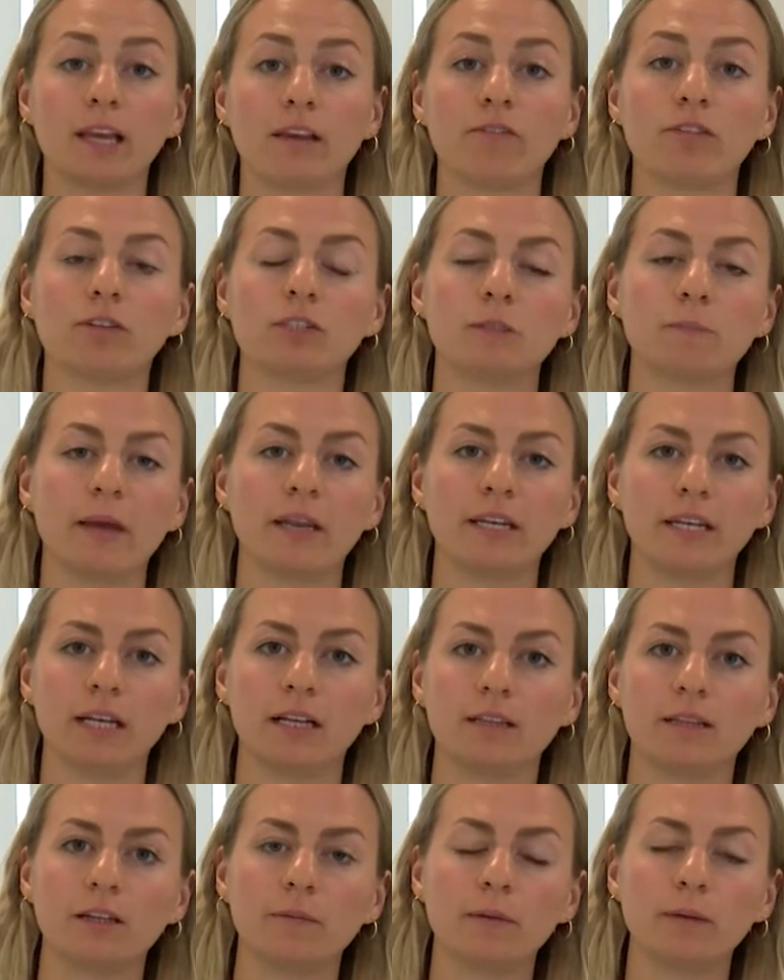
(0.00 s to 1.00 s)
if you're spending
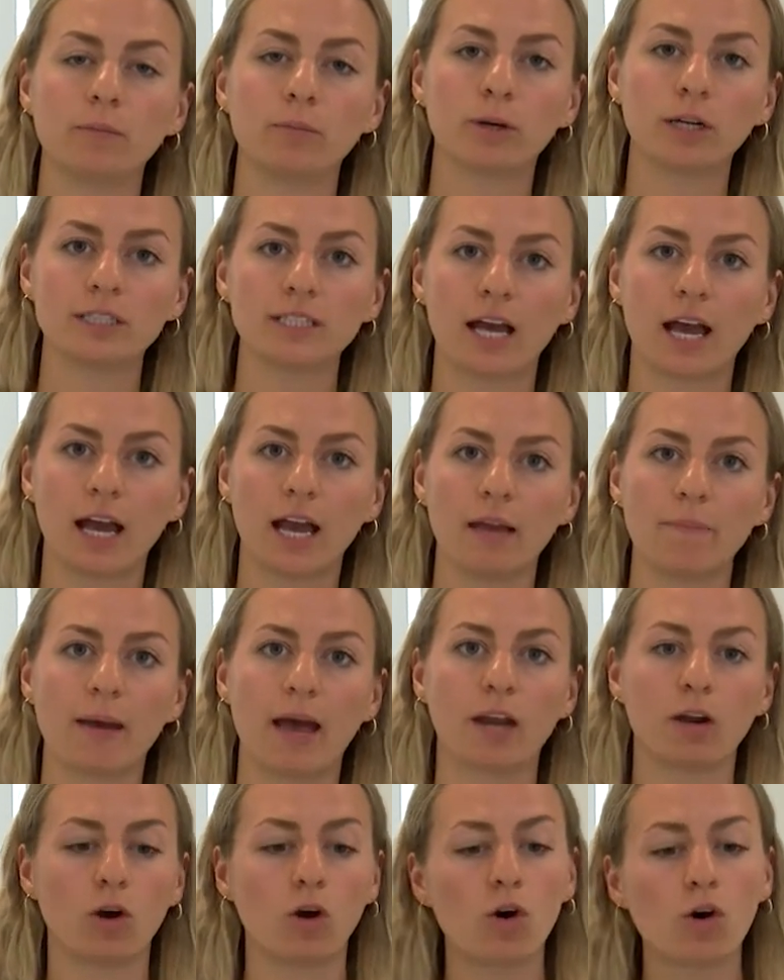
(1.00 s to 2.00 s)
a little bit more time
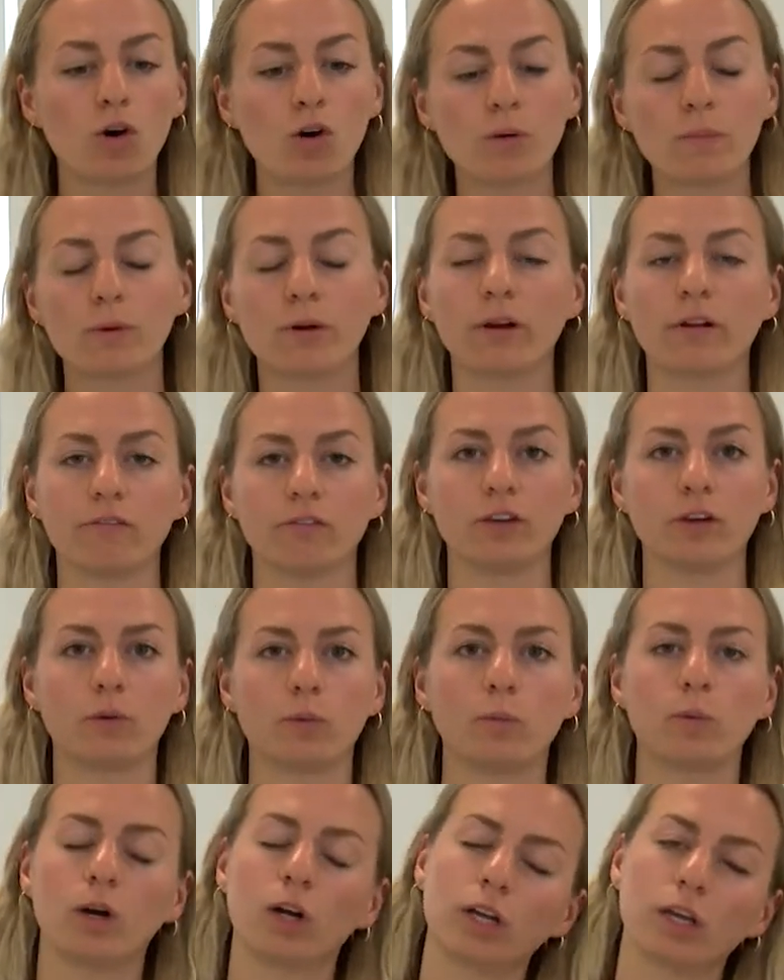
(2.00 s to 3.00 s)
at home, or if you're
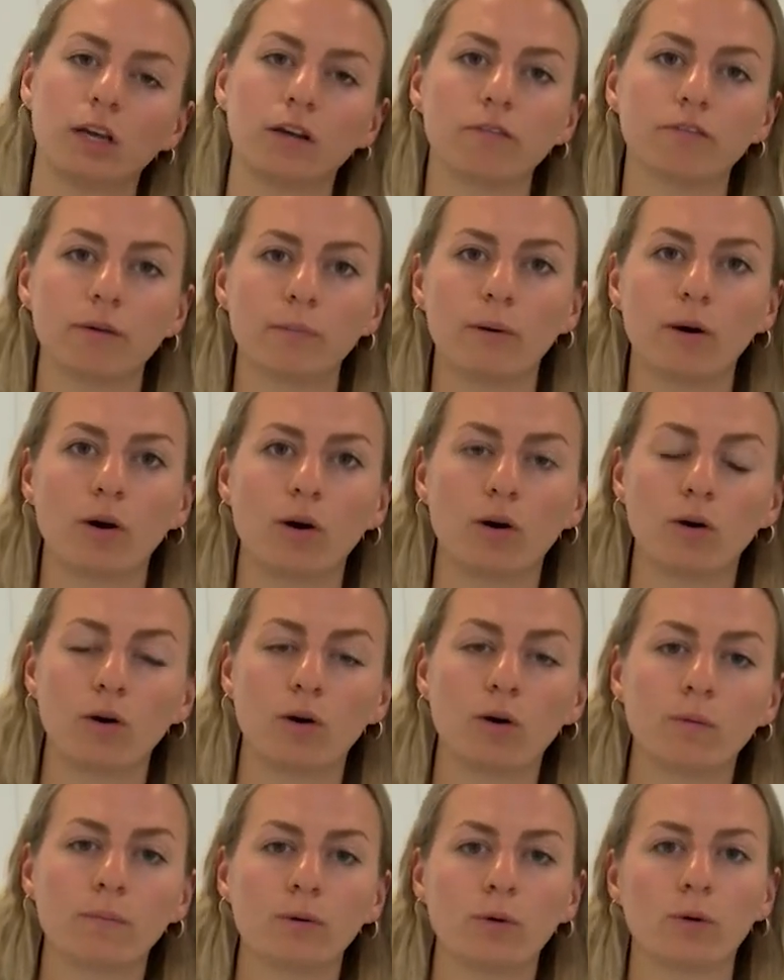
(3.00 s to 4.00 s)
working from
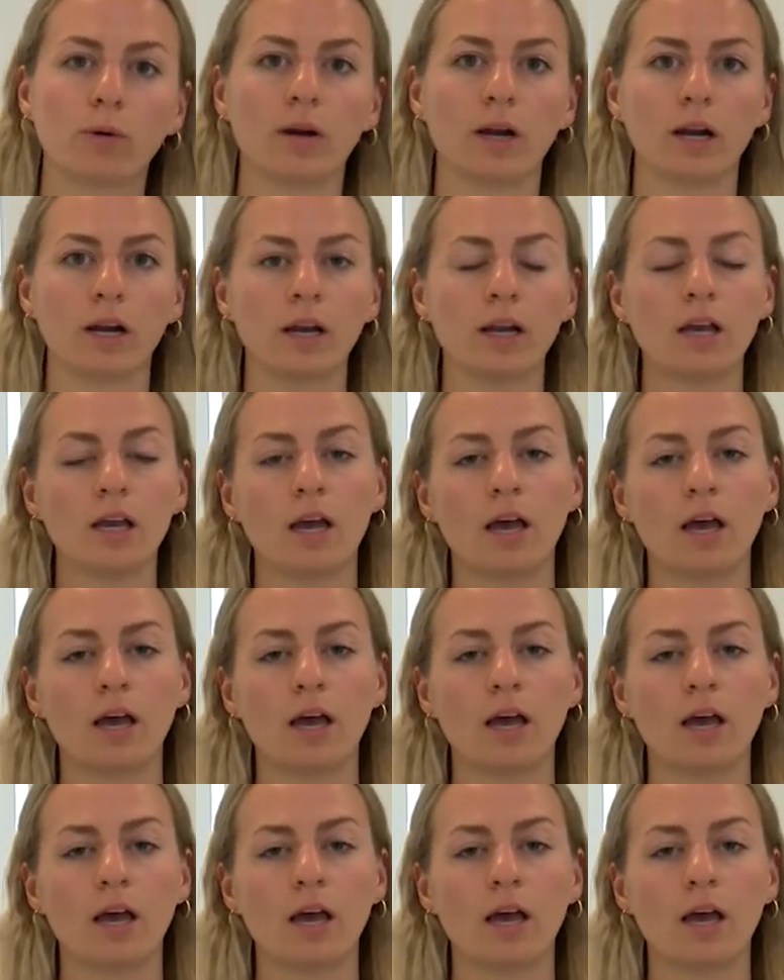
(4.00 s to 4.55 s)
home, or